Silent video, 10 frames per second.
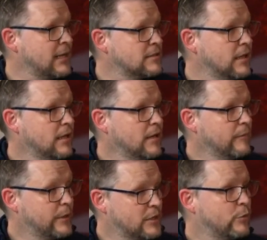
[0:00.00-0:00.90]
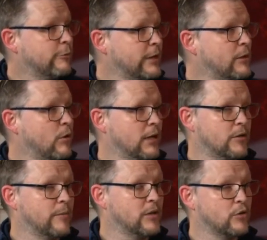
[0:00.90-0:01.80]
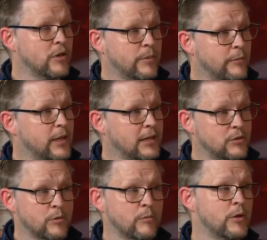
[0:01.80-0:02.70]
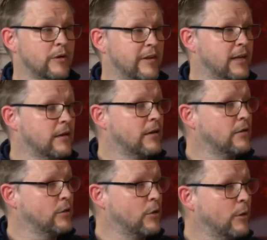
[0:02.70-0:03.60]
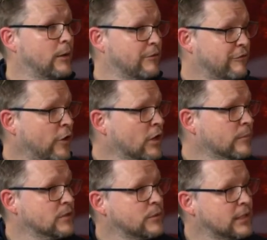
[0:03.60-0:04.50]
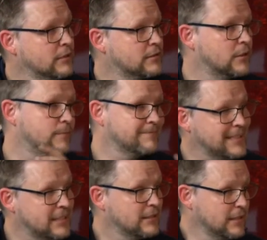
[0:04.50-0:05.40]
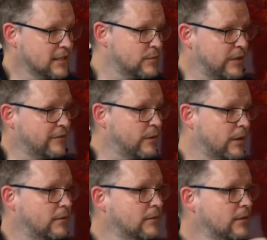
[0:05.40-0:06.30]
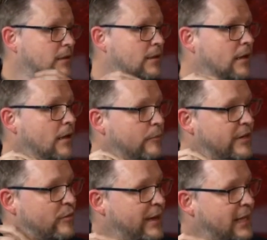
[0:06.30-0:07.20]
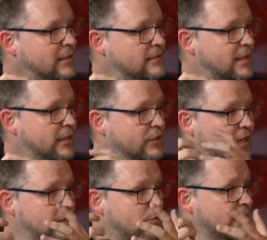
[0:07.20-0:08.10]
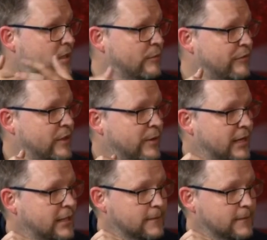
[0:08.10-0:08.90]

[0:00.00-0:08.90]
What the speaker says: past, because we really wanted to make sure that people actually were motivated to go out and farm as well. So it's a bit of a balance there to get the right type of feedback.